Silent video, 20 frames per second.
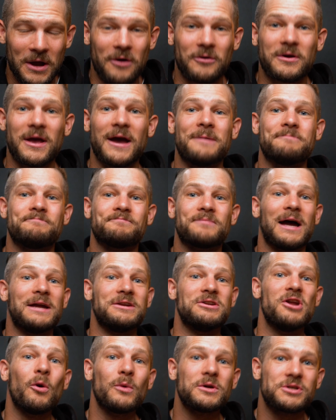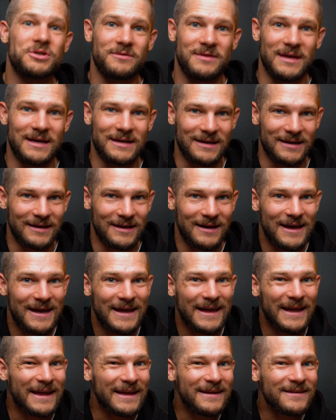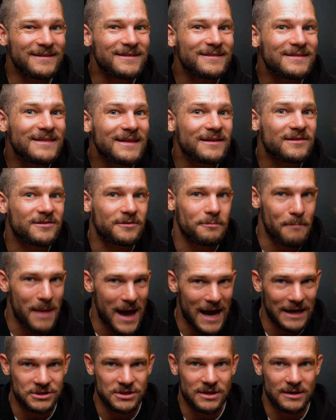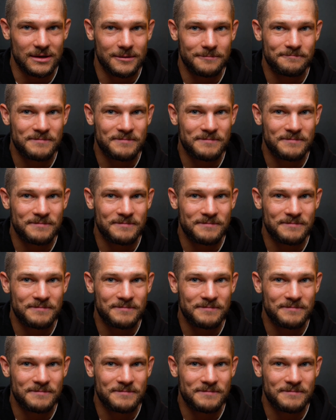Okay, I know what you're thinking. Is this magic?